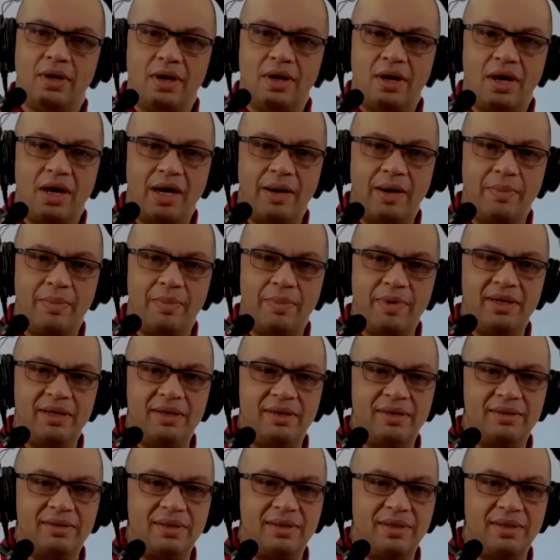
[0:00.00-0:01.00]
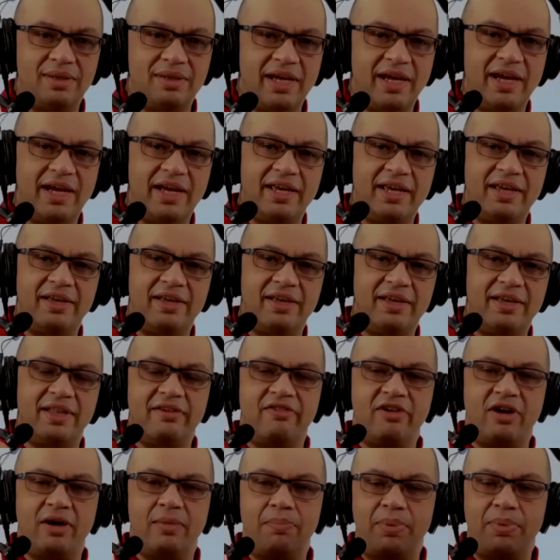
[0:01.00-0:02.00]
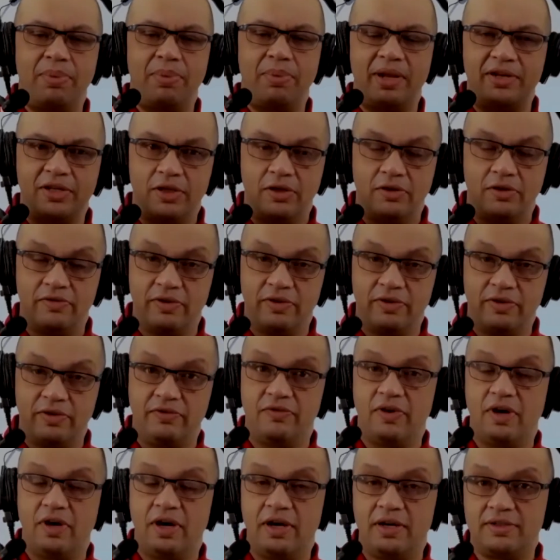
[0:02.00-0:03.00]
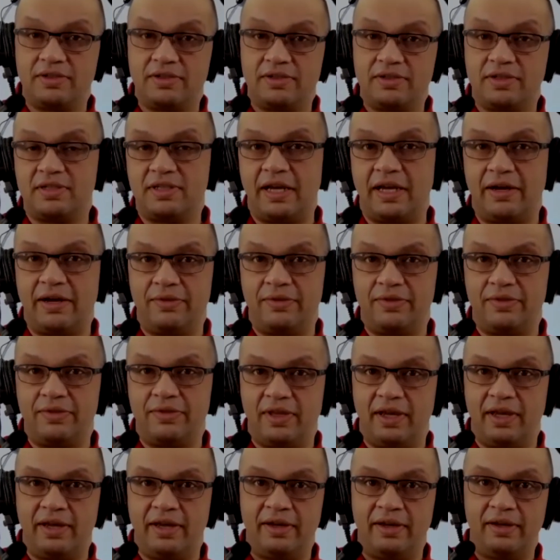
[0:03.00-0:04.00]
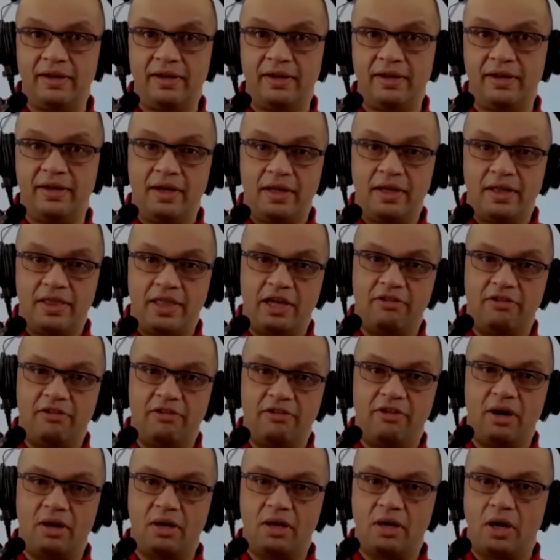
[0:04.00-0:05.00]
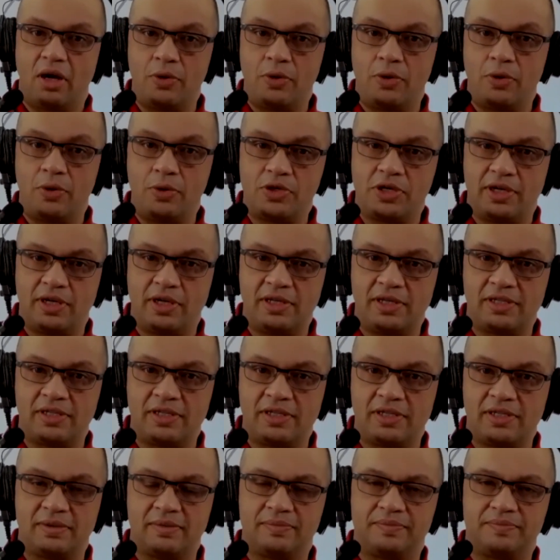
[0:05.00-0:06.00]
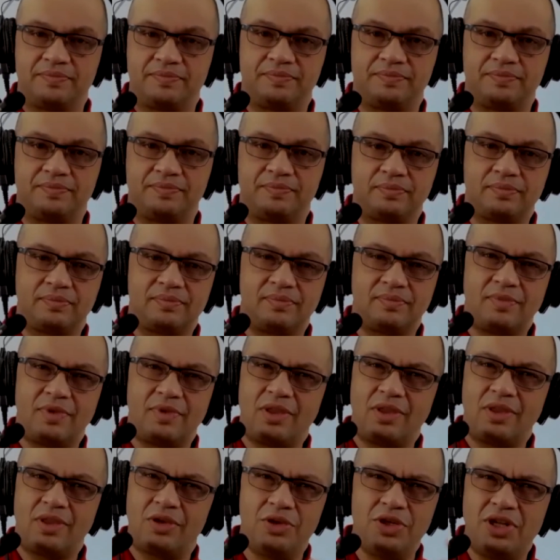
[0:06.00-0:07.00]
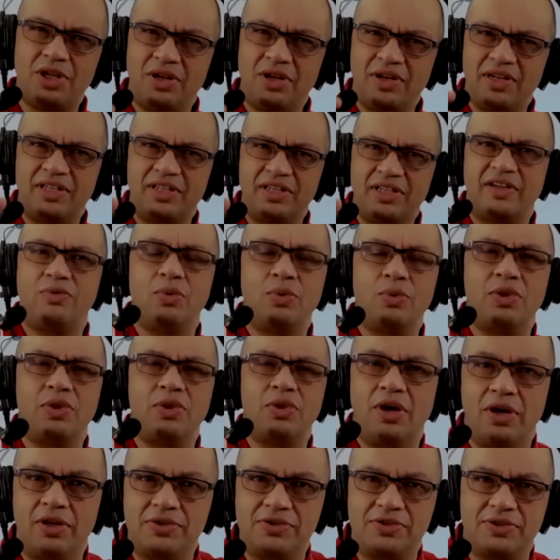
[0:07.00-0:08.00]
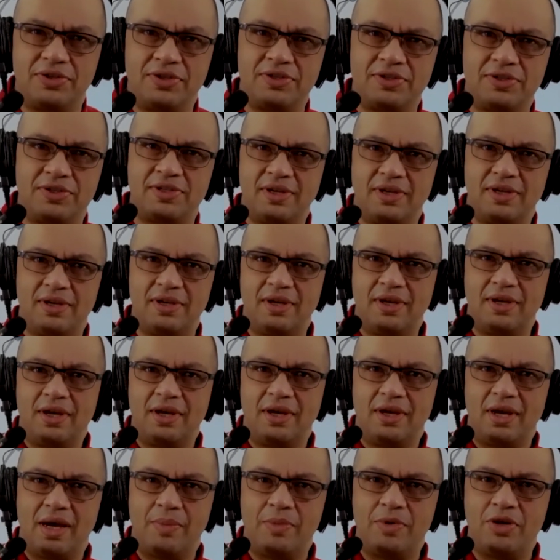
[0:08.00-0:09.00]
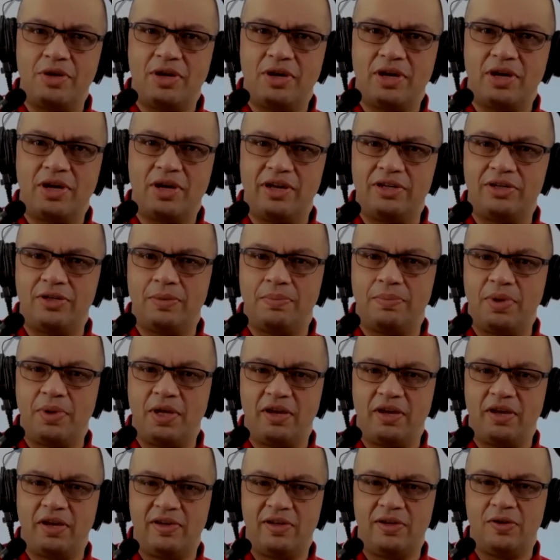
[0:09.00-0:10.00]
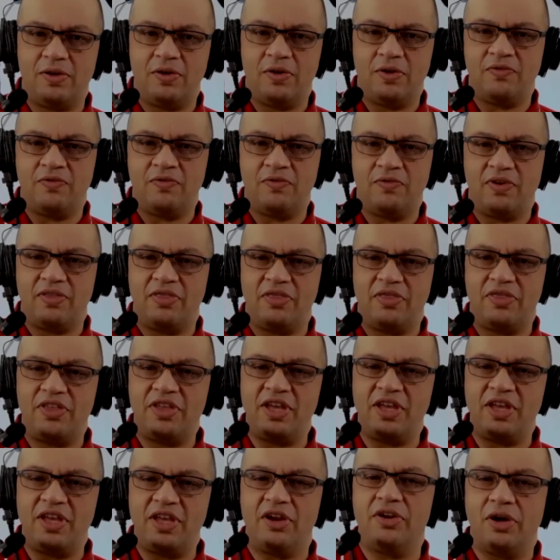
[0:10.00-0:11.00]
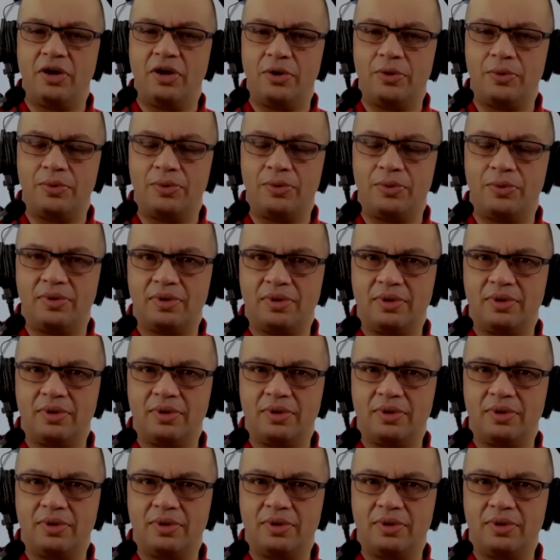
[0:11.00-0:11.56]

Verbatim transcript: I mean, today there are plenty of advisors out there, there are coaches. You don't need to have all the answers. I mean, you're going into a period of the unknown.